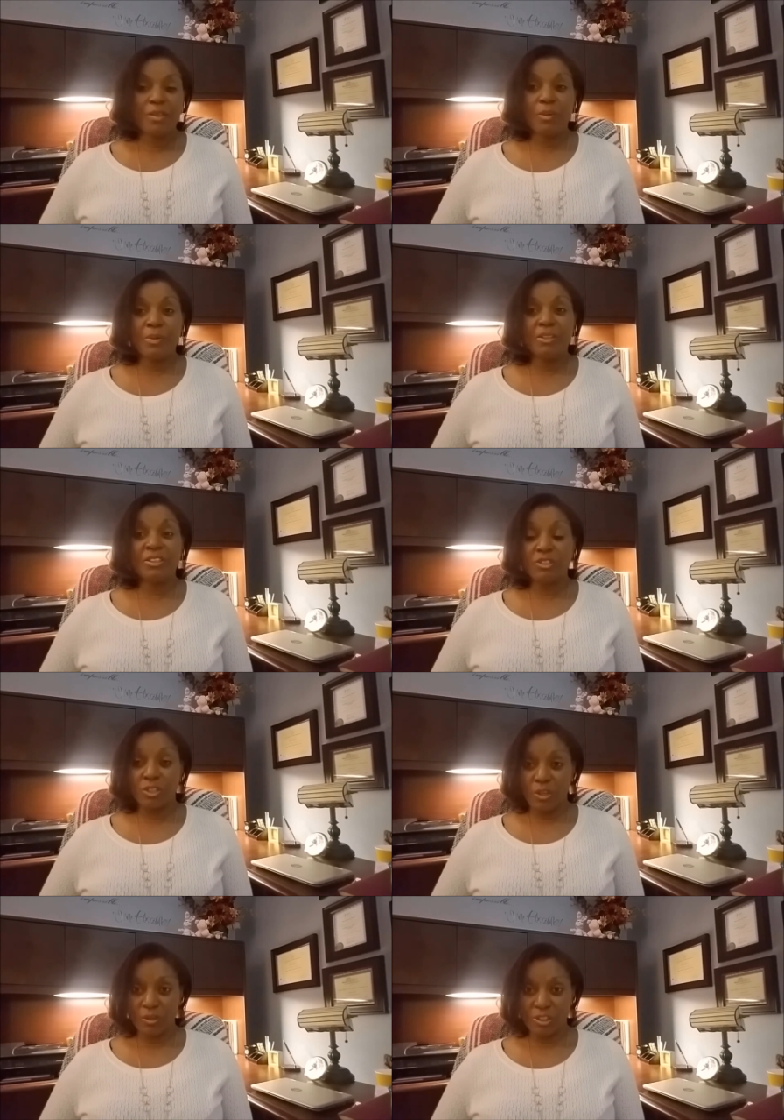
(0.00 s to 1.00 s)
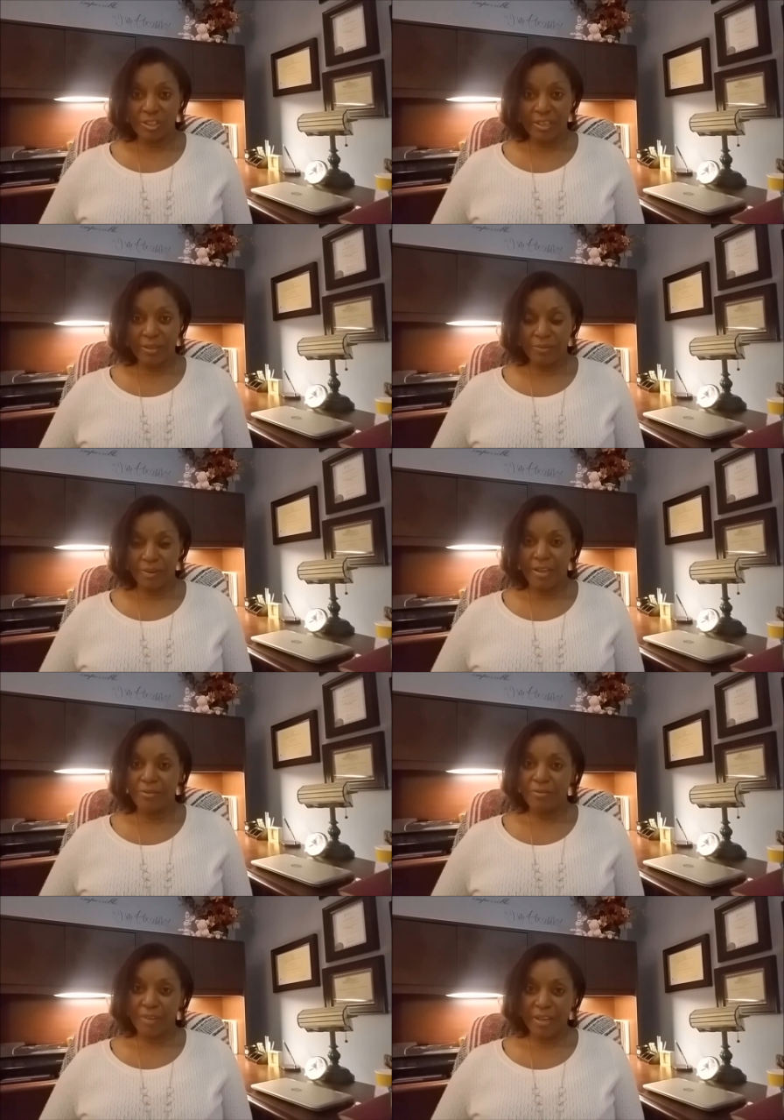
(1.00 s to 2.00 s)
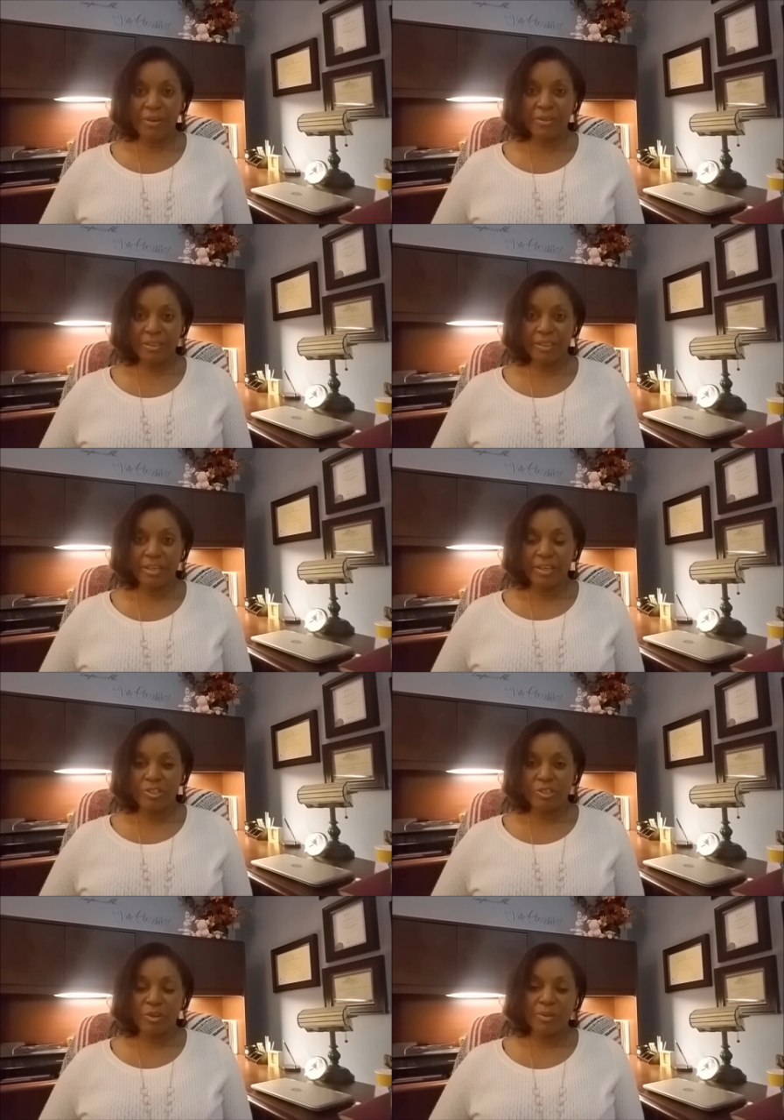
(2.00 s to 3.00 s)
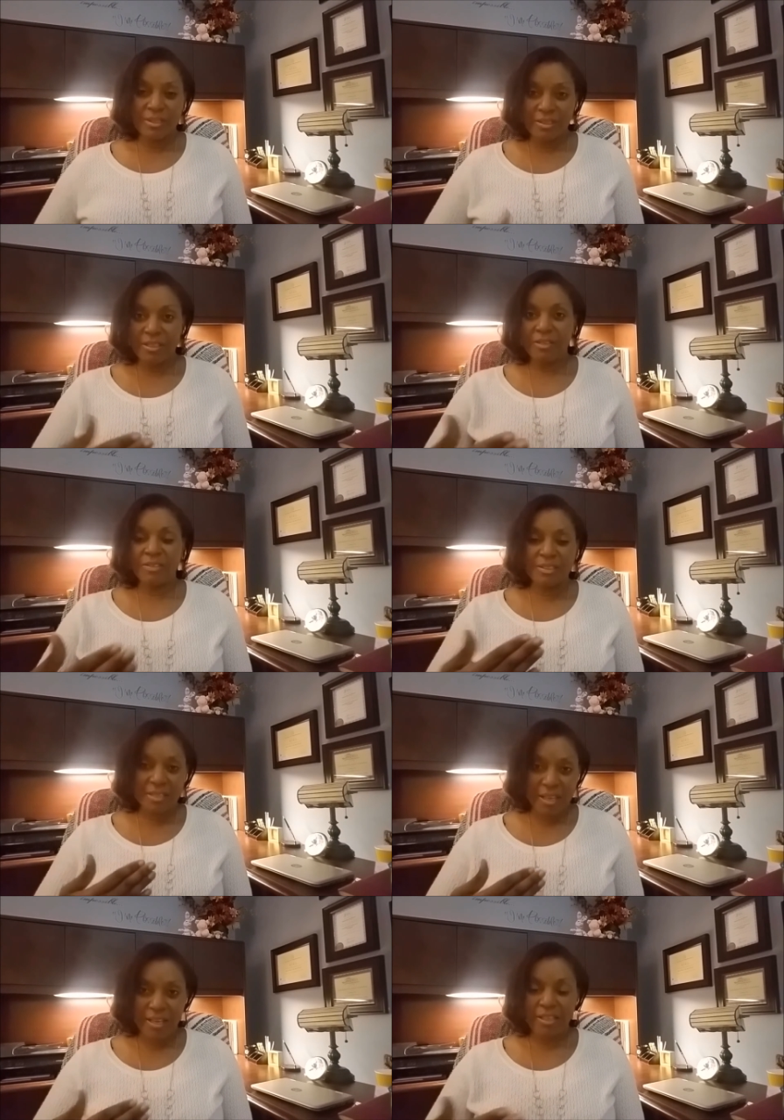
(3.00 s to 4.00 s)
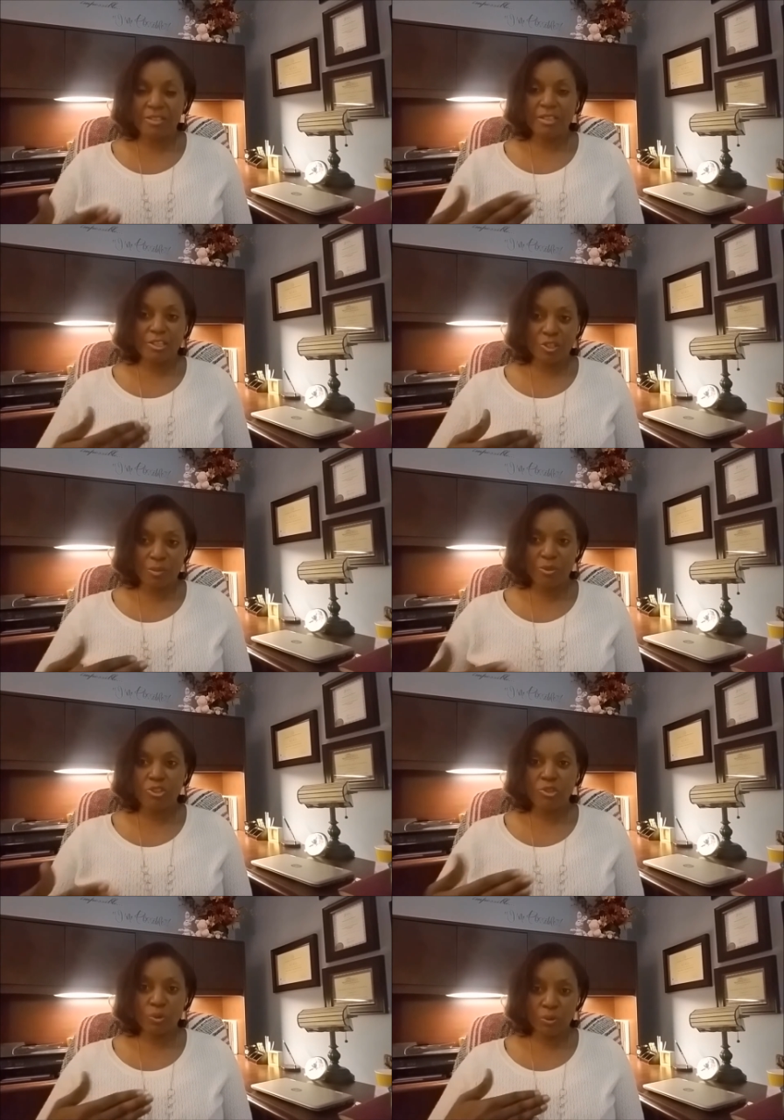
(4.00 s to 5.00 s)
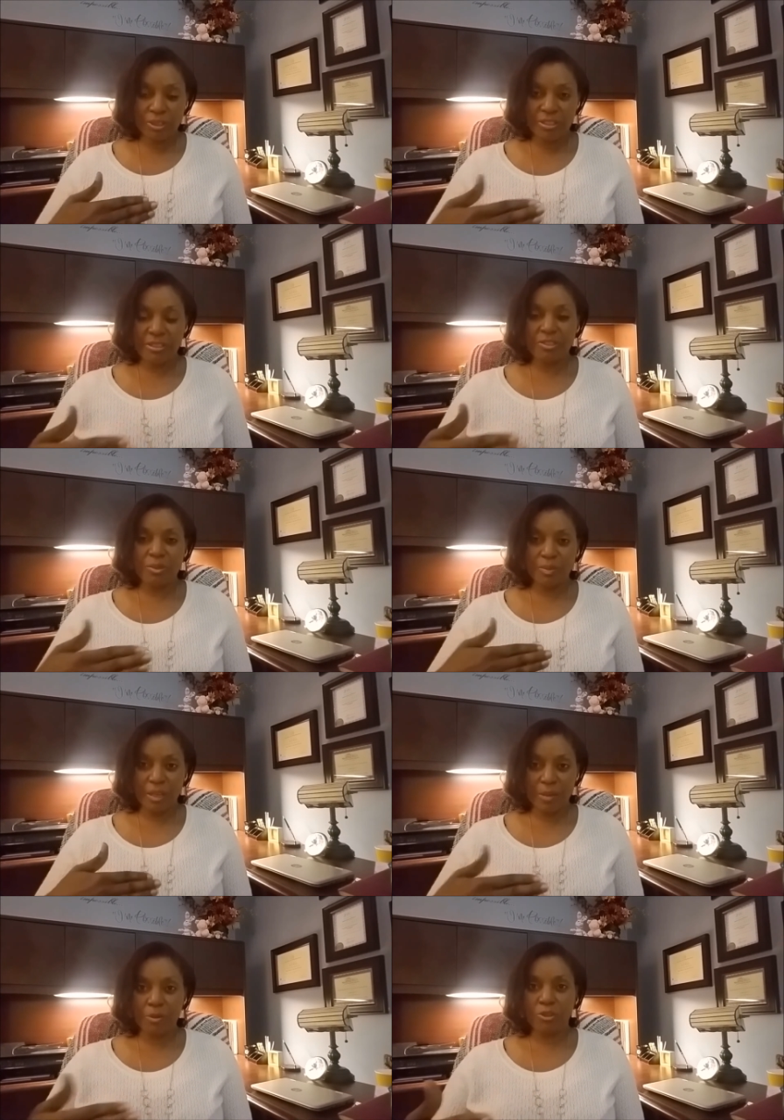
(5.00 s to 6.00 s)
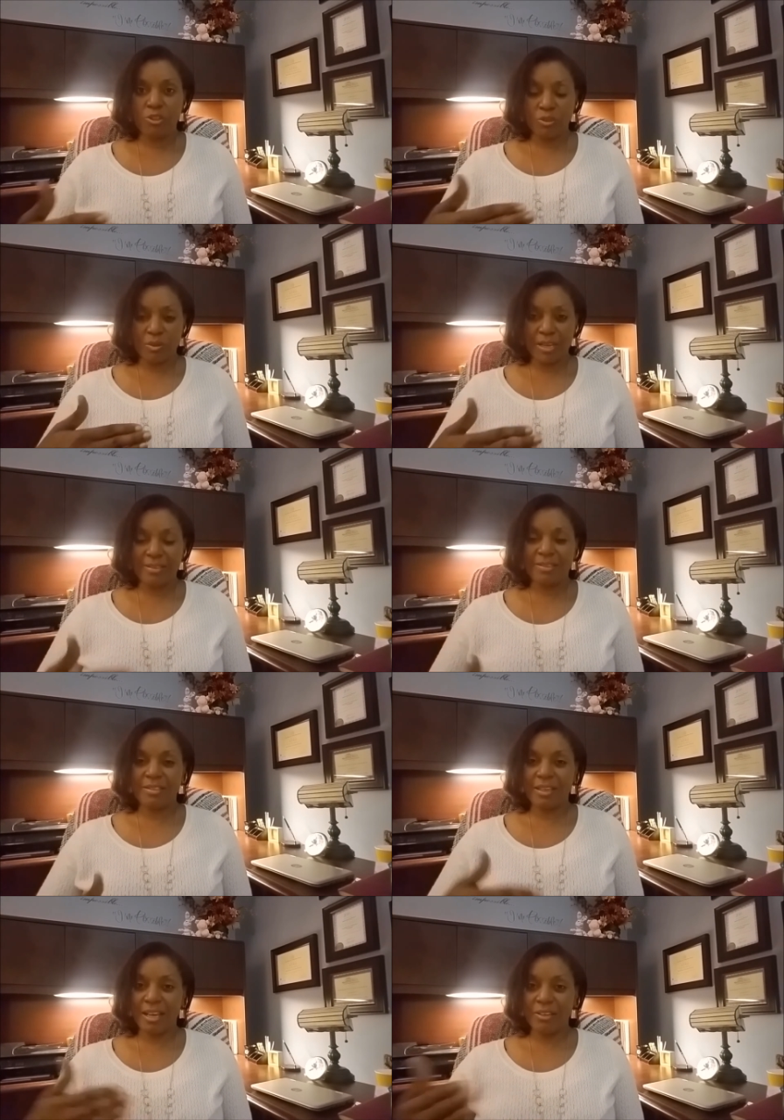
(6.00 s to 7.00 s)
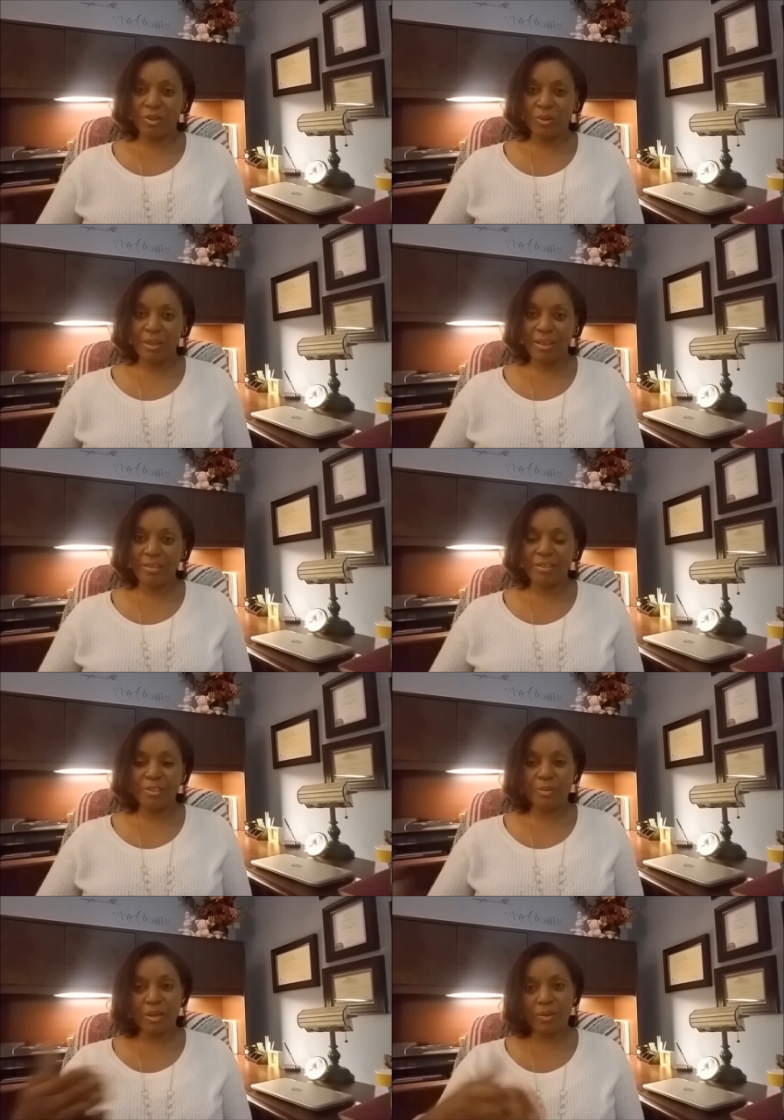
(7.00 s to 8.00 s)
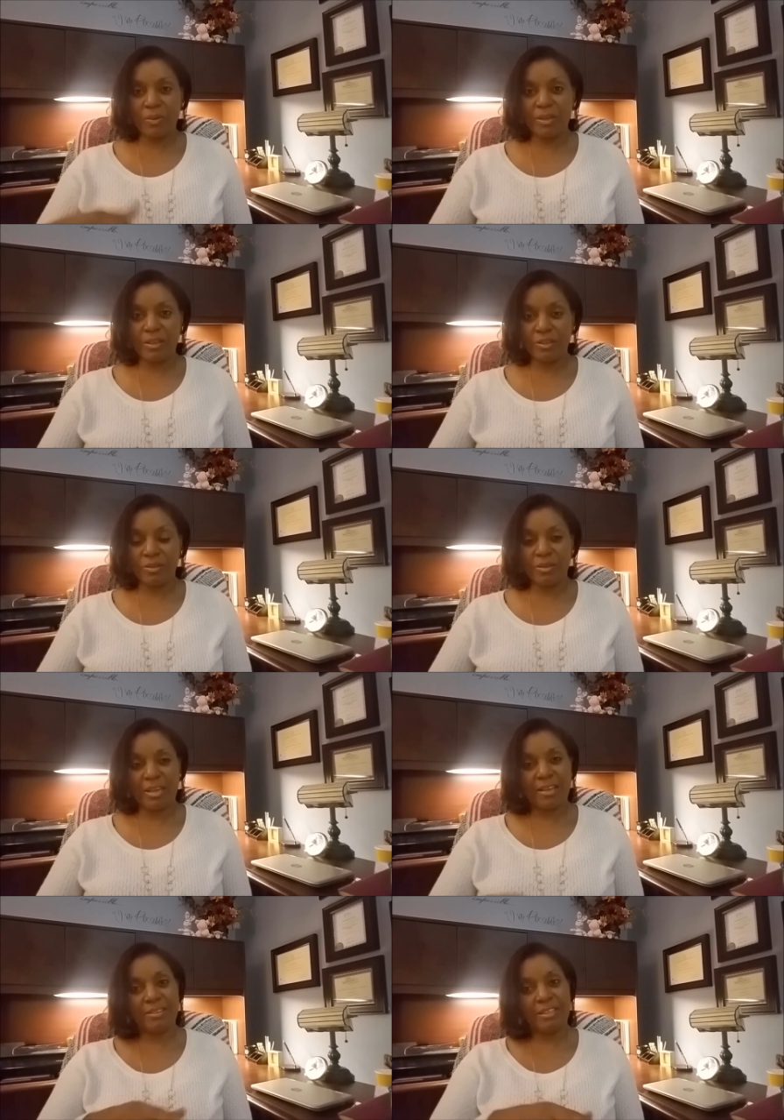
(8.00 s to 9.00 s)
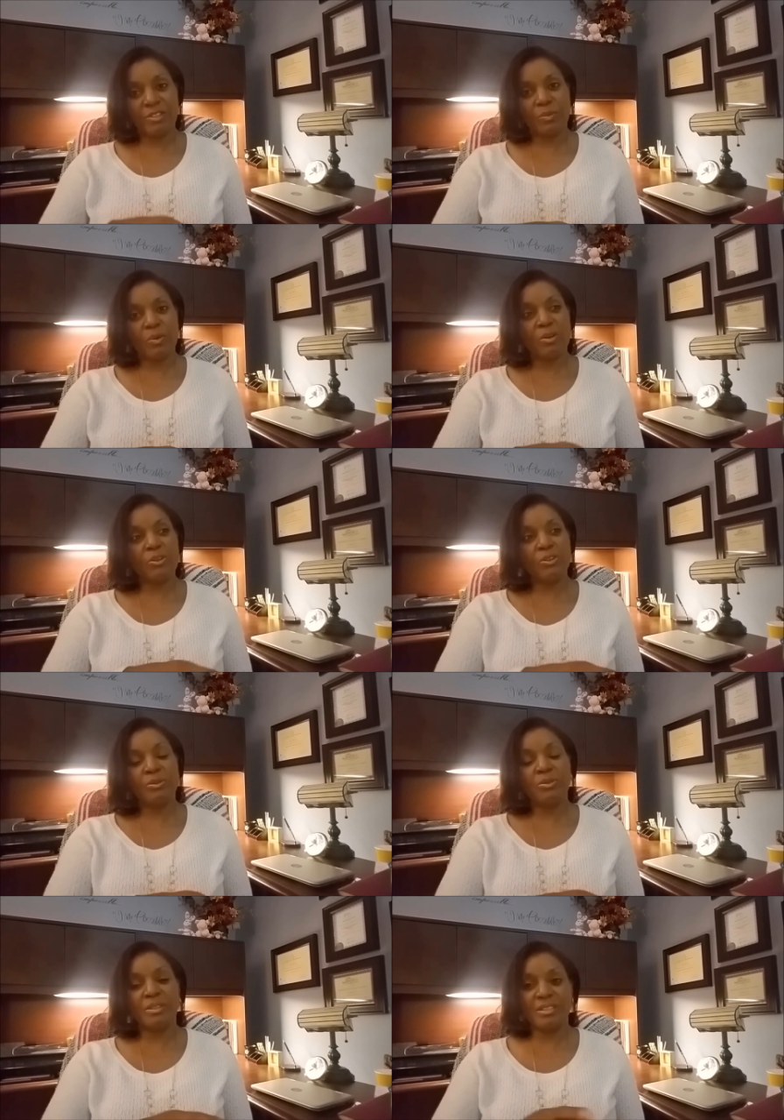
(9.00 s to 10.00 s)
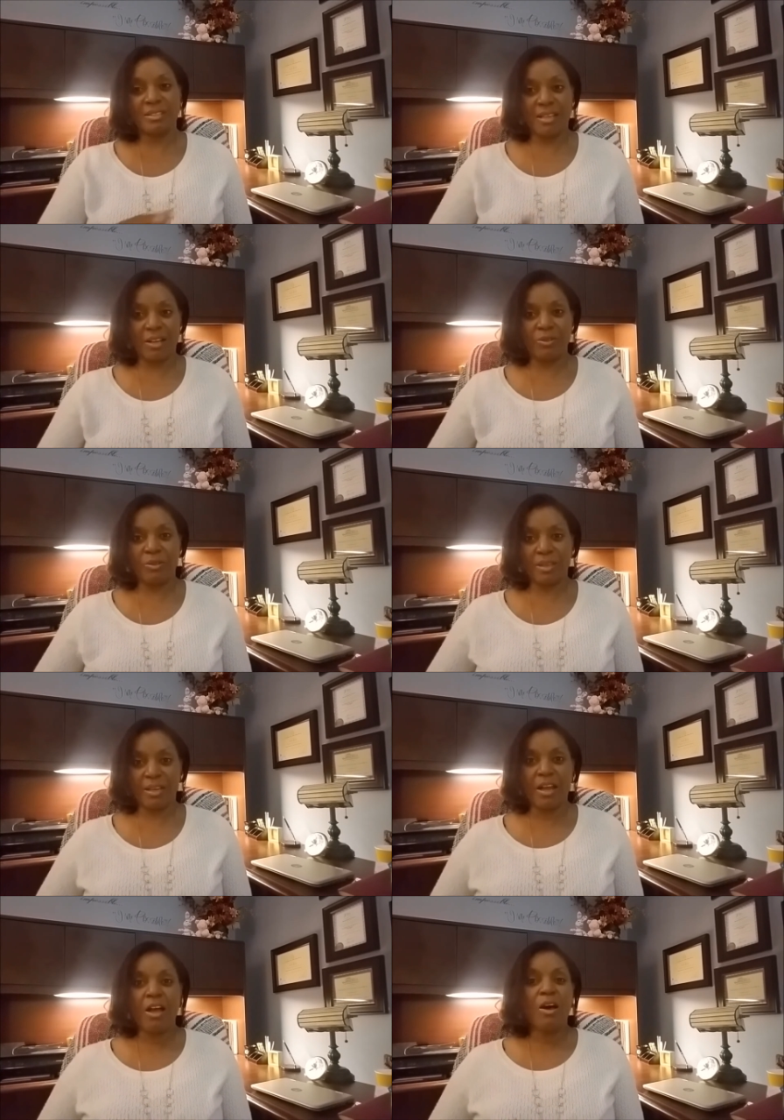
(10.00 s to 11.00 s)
The ability to negotiate and fight fairly. So it's give and take. It takes some maturity to be able to do that, to say, I don't like this, but I'll go ahead and do that. Yes, why don't you do this and I'll do that?